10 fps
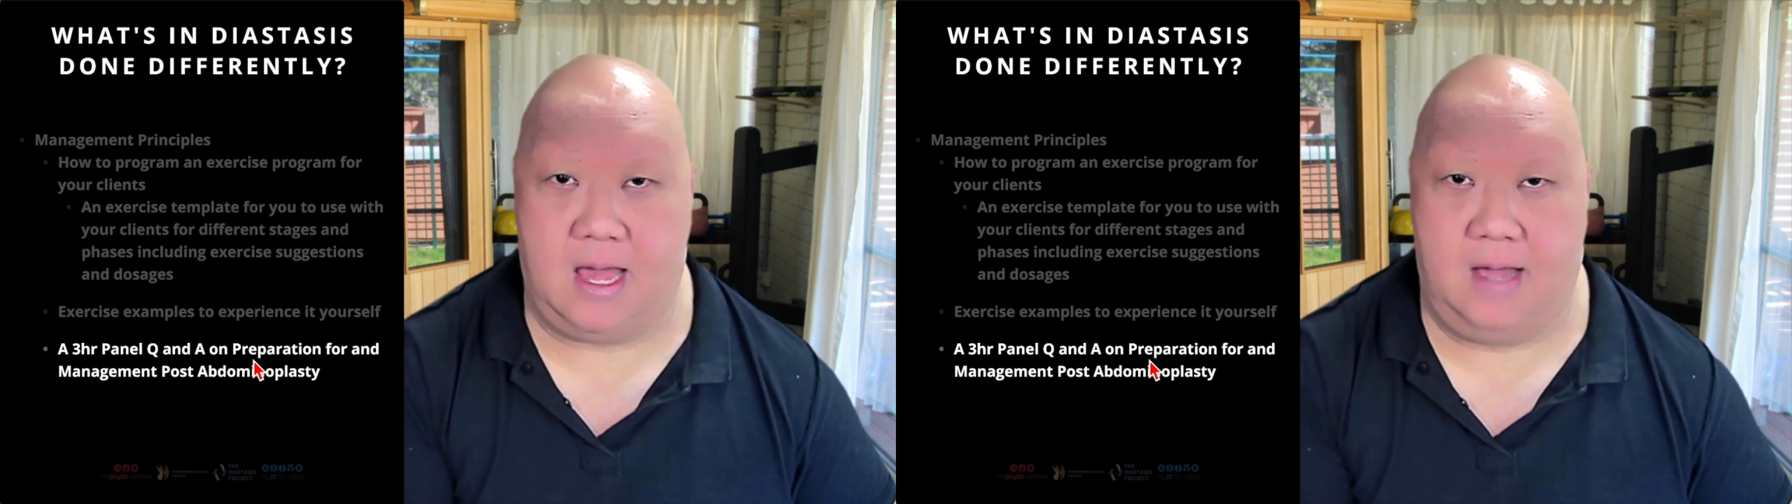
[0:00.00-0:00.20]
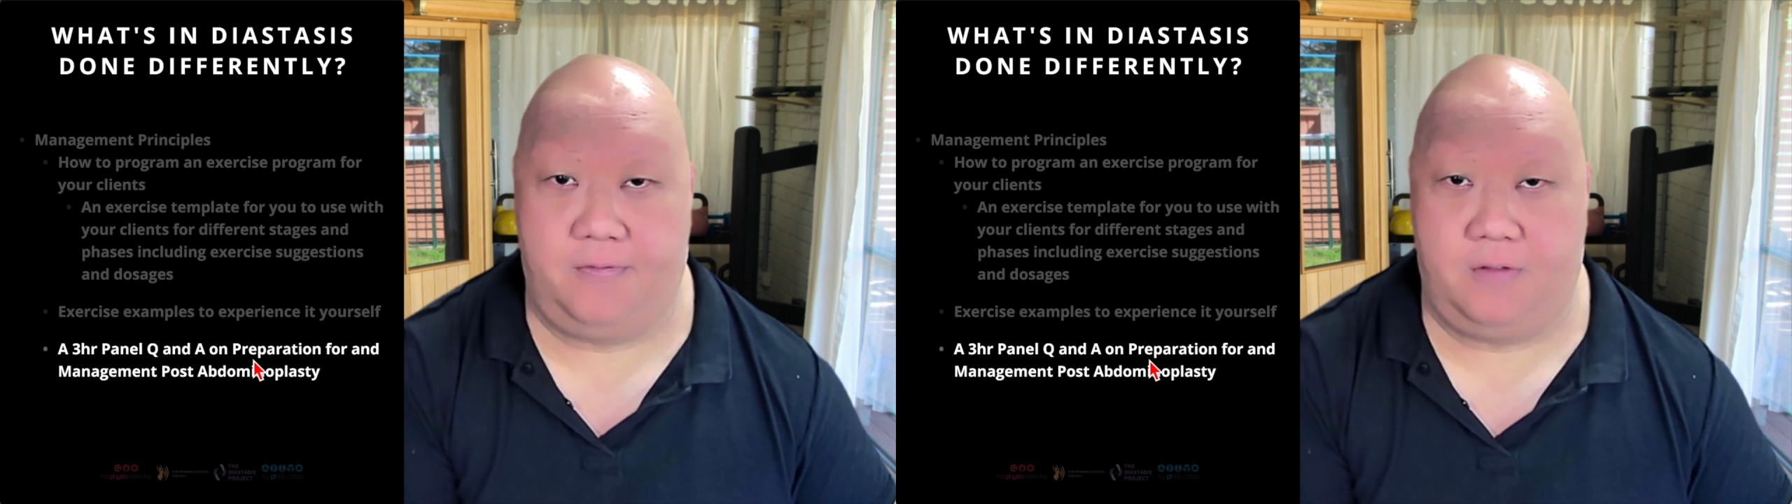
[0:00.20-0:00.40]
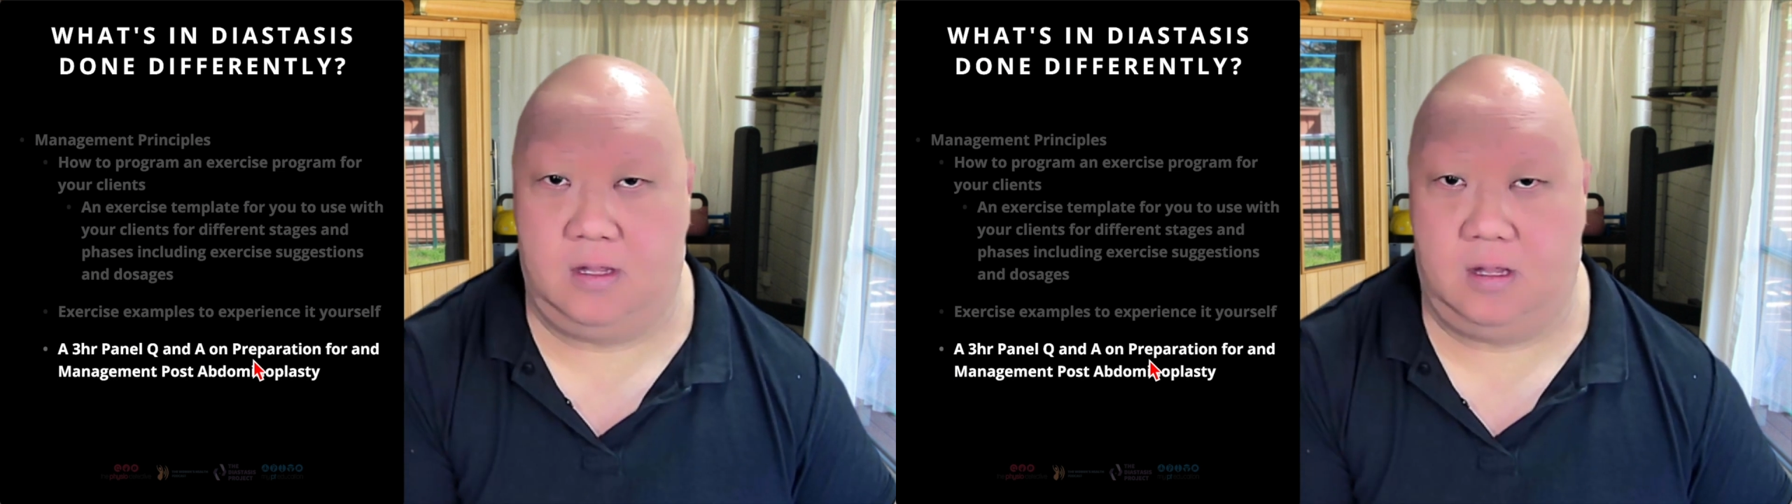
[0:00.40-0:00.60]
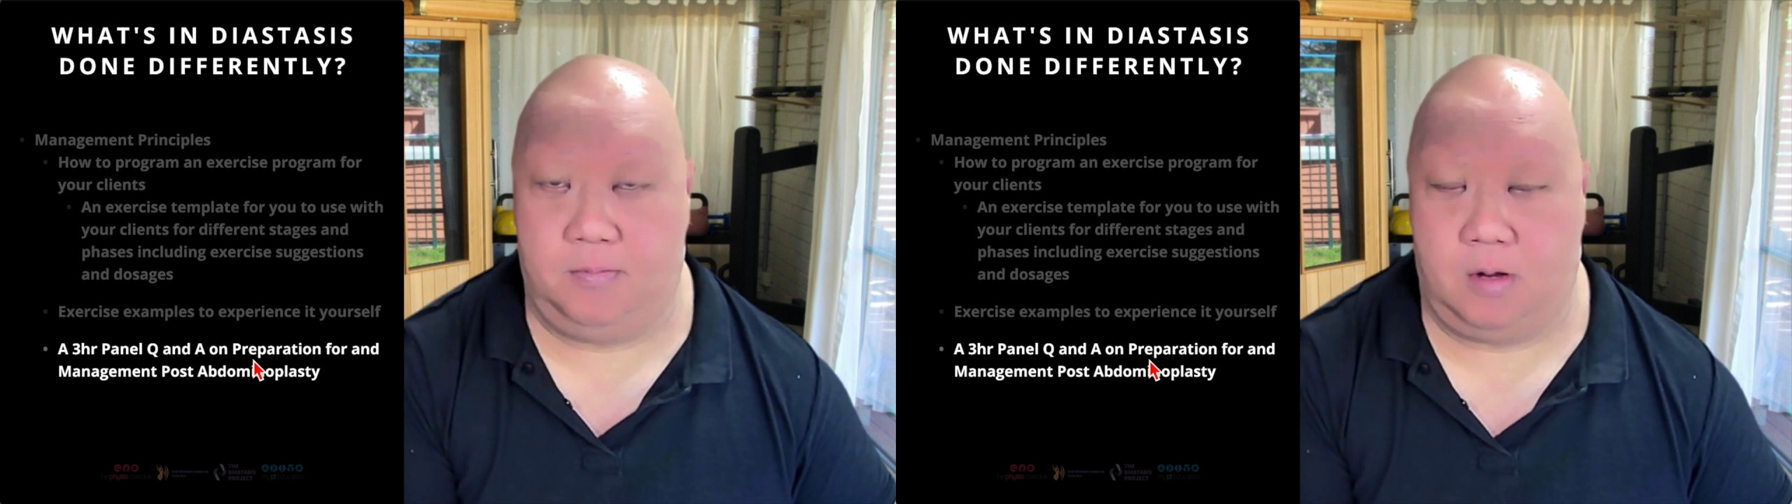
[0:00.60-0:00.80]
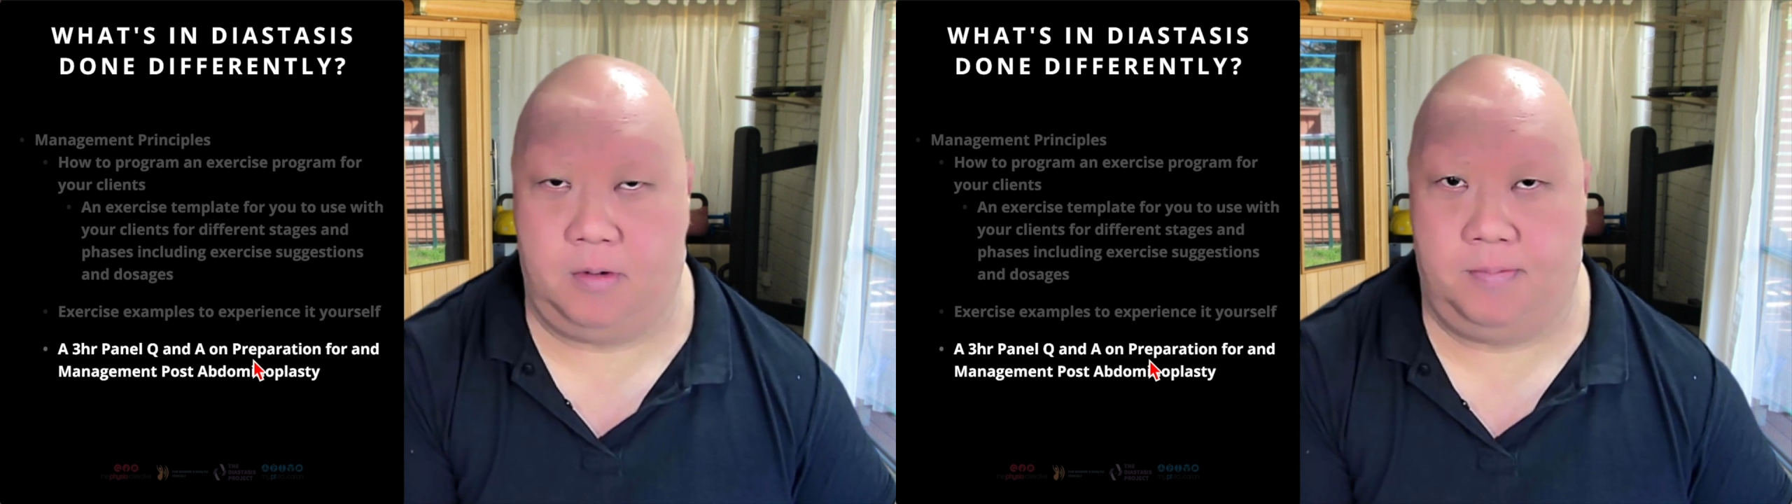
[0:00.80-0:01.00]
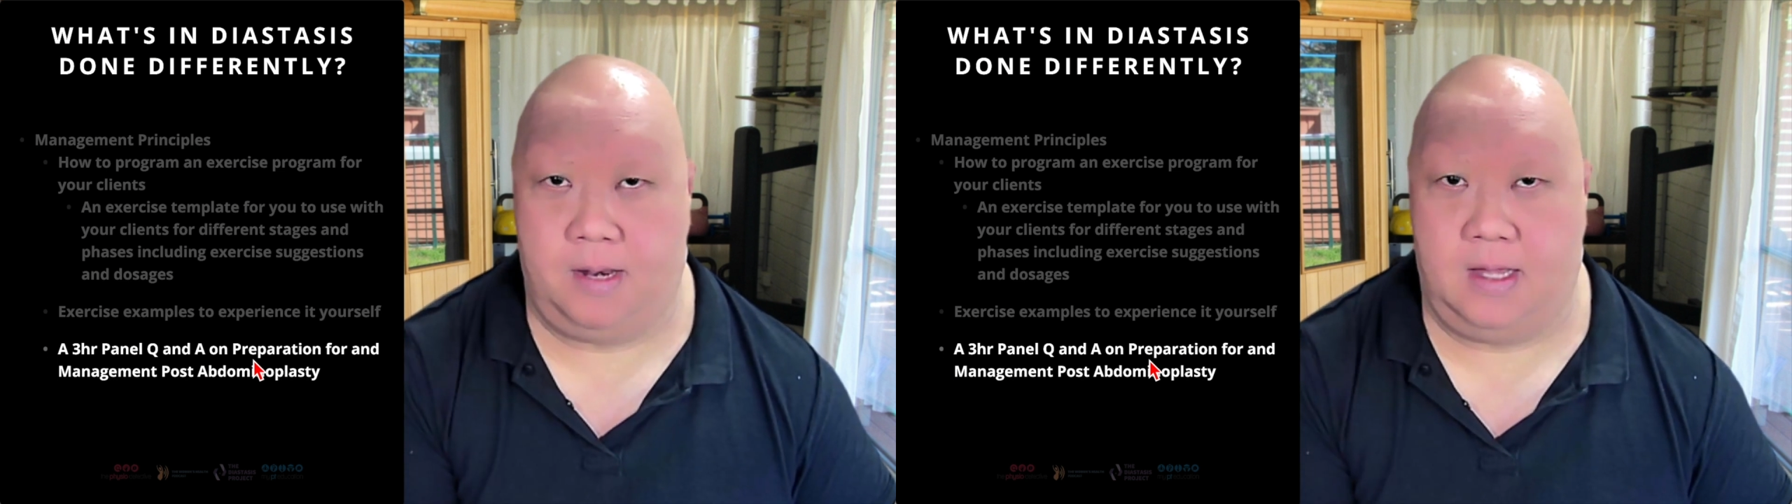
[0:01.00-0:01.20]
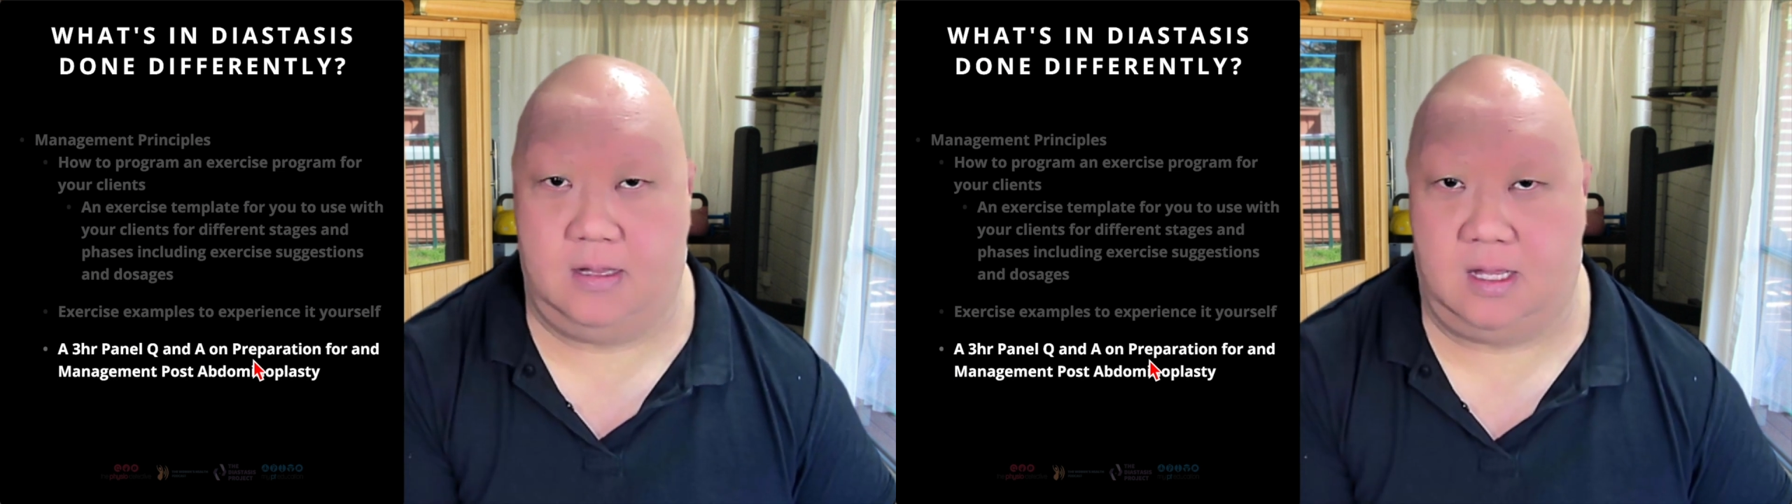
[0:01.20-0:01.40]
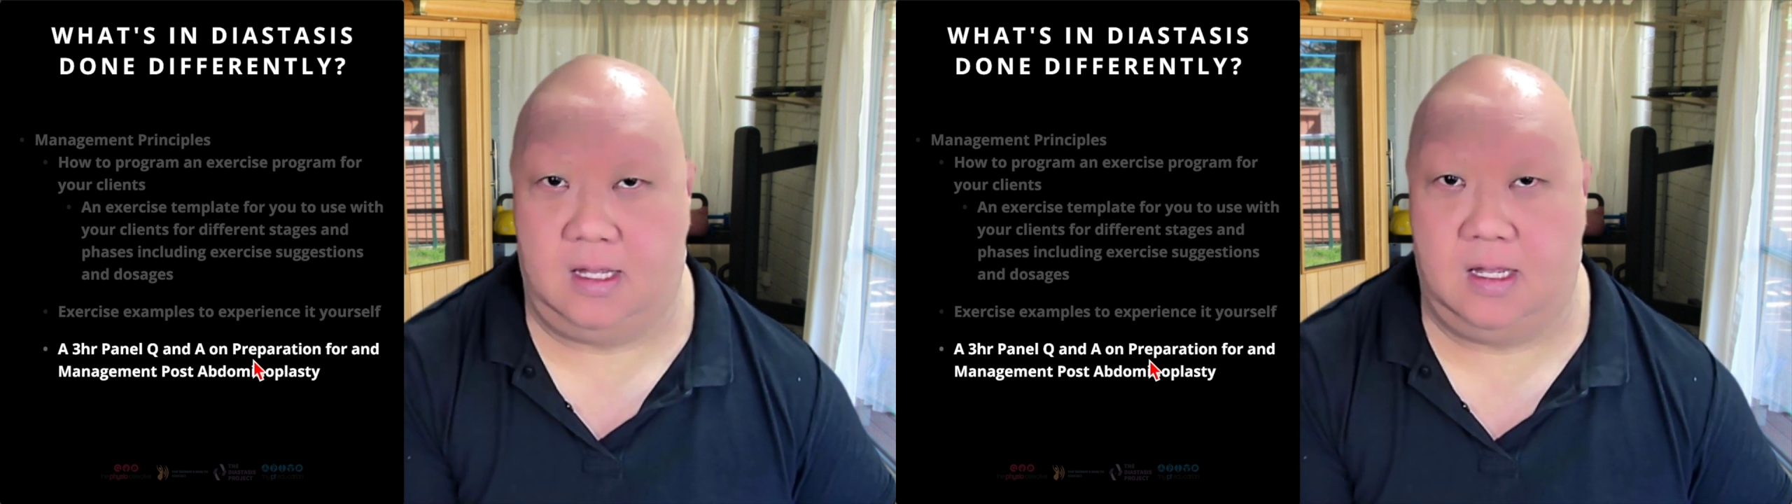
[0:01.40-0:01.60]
after the abdominoplasty,